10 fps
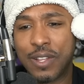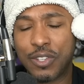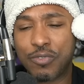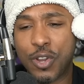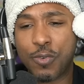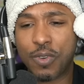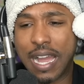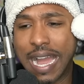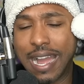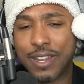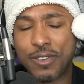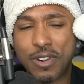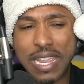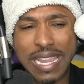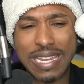you don't
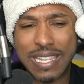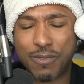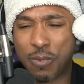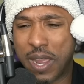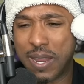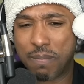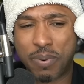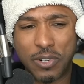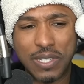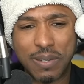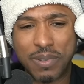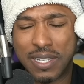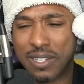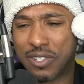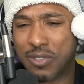hire any white person
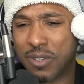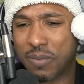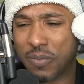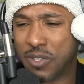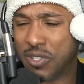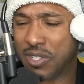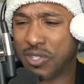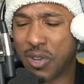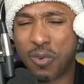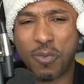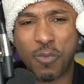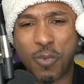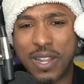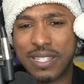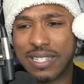because you just don't
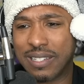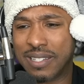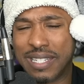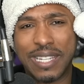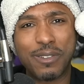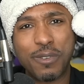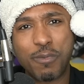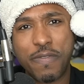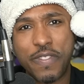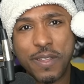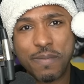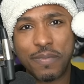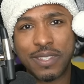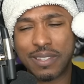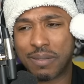want to deal with them.
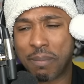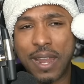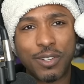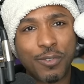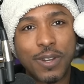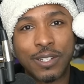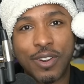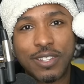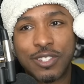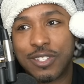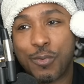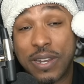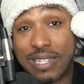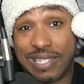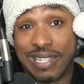The microaggression, you just don't
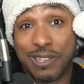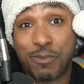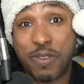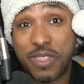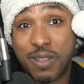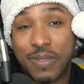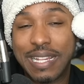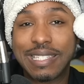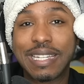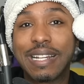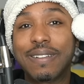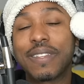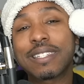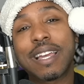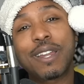want to deal with them. That's
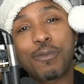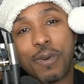kind of